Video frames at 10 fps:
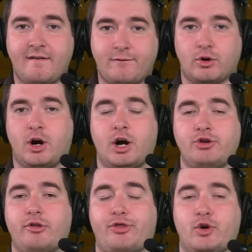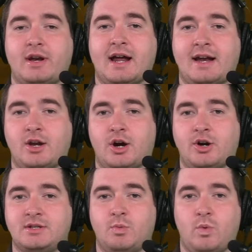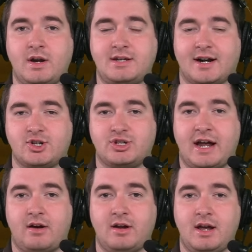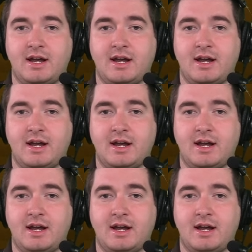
for 139 yards and one touchdown